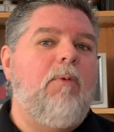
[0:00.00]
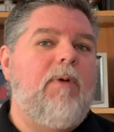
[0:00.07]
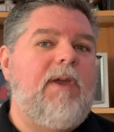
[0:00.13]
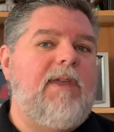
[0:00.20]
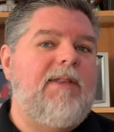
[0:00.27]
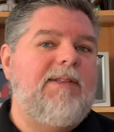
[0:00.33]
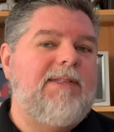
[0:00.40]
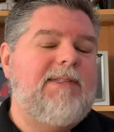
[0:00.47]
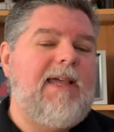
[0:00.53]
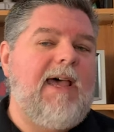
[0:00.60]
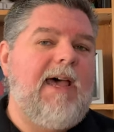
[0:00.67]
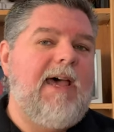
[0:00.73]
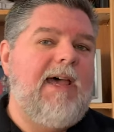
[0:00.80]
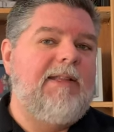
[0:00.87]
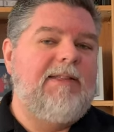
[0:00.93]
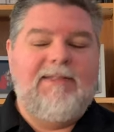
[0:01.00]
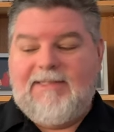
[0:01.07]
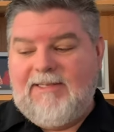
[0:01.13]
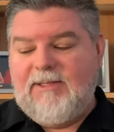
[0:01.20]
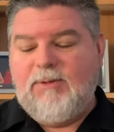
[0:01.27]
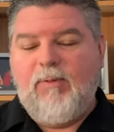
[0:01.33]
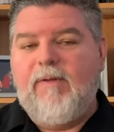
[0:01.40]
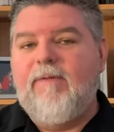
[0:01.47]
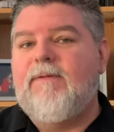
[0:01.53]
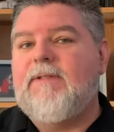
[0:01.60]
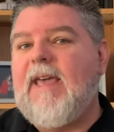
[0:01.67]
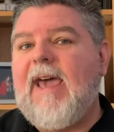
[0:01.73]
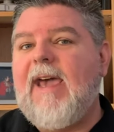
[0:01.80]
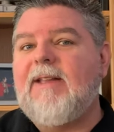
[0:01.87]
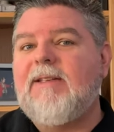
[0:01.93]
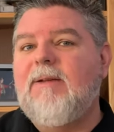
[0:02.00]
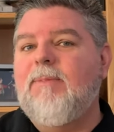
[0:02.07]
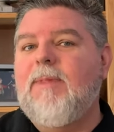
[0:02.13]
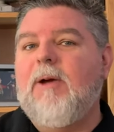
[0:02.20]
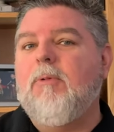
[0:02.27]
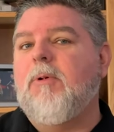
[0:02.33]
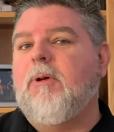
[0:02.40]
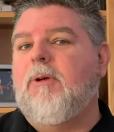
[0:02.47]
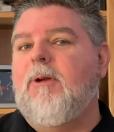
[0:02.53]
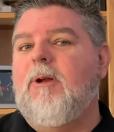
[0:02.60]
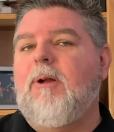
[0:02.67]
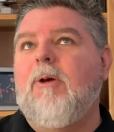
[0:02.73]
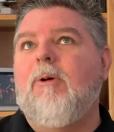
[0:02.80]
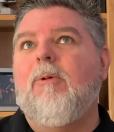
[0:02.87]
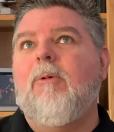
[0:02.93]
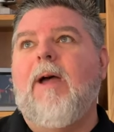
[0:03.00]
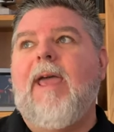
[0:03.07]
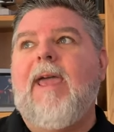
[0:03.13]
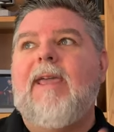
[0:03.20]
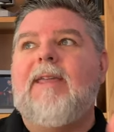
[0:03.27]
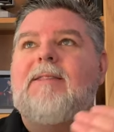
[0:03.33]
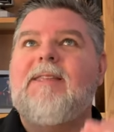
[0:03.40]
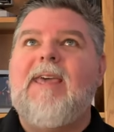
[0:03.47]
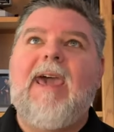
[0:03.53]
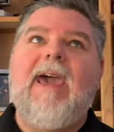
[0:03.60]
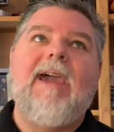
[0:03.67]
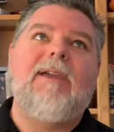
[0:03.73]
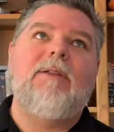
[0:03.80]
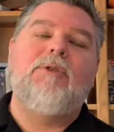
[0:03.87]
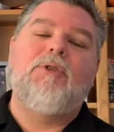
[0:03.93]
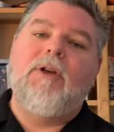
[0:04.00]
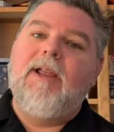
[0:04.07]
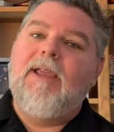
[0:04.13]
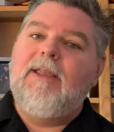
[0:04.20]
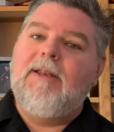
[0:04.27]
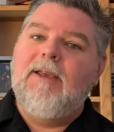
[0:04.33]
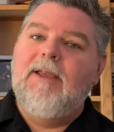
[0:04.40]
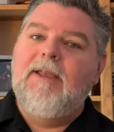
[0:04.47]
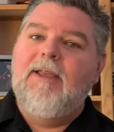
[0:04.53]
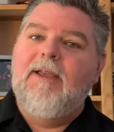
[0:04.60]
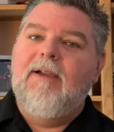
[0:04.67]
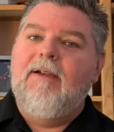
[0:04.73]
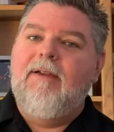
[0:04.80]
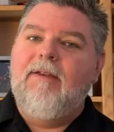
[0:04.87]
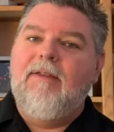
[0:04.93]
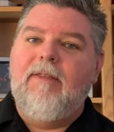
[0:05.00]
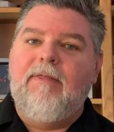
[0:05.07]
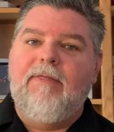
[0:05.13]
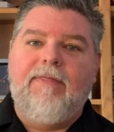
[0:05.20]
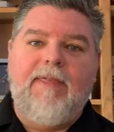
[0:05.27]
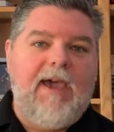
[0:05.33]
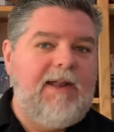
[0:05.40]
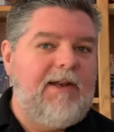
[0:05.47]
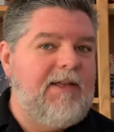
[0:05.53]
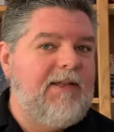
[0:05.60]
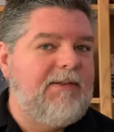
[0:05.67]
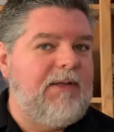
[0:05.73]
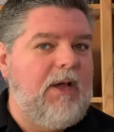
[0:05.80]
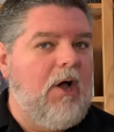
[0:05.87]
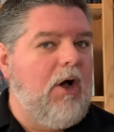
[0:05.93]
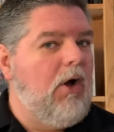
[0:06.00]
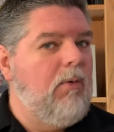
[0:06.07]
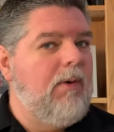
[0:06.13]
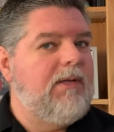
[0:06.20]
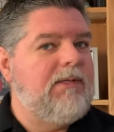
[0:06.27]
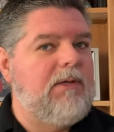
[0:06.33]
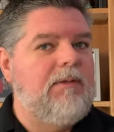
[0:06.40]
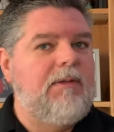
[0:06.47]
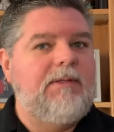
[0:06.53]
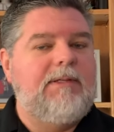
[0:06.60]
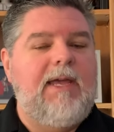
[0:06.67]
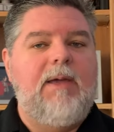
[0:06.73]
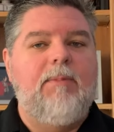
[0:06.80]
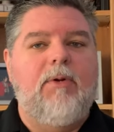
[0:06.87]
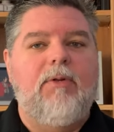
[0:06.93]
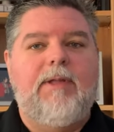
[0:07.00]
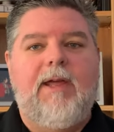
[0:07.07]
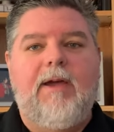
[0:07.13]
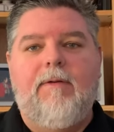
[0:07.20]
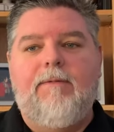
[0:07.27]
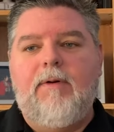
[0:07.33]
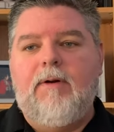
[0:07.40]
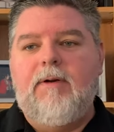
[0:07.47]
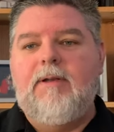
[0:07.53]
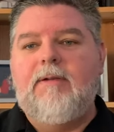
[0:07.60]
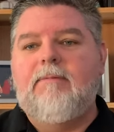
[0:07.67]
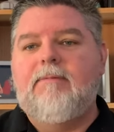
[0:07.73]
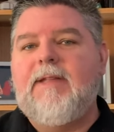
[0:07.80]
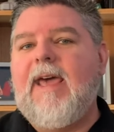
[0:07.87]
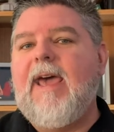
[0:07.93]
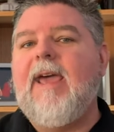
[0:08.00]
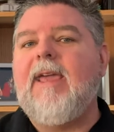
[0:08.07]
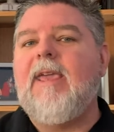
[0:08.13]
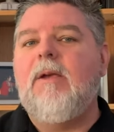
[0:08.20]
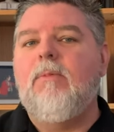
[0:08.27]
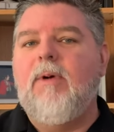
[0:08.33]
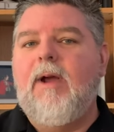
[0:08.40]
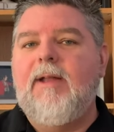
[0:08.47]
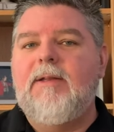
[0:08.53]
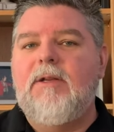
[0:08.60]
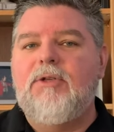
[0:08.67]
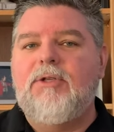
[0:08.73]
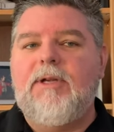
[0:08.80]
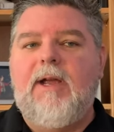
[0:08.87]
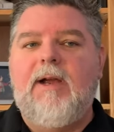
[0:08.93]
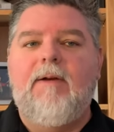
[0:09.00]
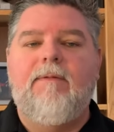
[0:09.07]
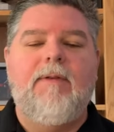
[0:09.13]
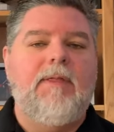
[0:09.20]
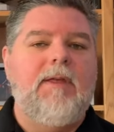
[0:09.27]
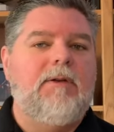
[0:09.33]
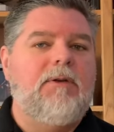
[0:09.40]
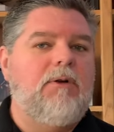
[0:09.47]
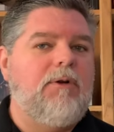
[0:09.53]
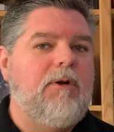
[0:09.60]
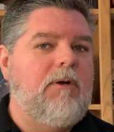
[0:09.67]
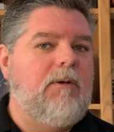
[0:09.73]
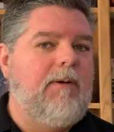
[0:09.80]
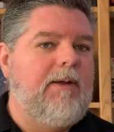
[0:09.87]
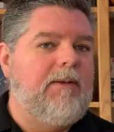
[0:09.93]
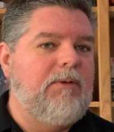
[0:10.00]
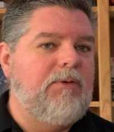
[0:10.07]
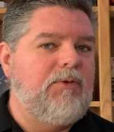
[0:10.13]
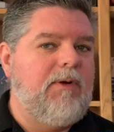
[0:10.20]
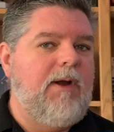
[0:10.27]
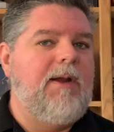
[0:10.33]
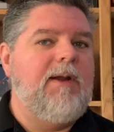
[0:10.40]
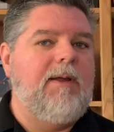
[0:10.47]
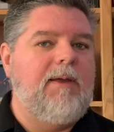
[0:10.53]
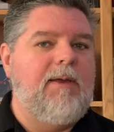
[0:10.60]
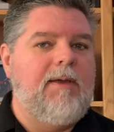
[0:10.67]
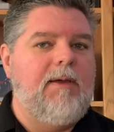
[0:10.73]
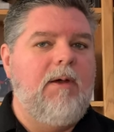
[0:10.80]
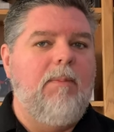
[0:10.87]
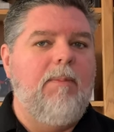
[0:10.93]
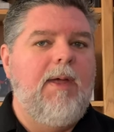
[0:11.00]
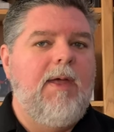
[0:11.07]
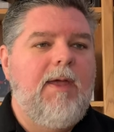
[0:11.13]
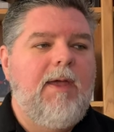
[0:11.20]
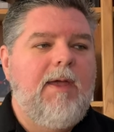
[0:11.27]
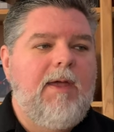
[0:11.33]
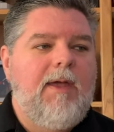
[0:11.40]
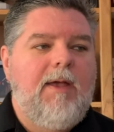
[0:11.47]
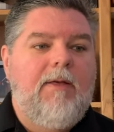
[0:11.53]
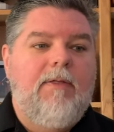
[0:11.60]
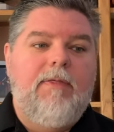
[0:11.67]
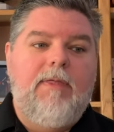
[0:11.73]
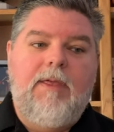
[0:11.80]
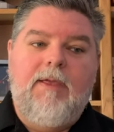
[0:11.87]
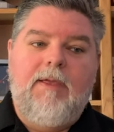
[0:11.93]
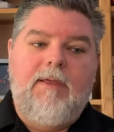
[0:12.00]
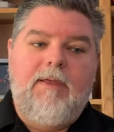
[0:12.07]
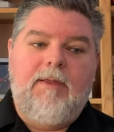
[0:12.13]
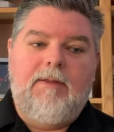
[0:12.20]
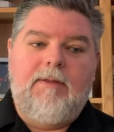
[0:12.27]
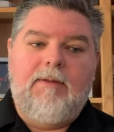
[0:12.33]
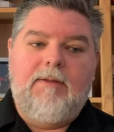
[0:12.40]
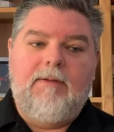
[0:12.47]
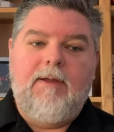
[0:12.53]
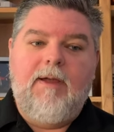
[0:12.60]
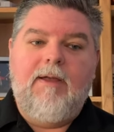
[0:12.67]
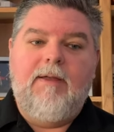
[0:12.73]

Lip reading: we decide, since we've tagged him, that we're going to do a tag and trade. That is always on the table. Now, if you're tagging Brandon Sheriff and then you're turning around and trading him, then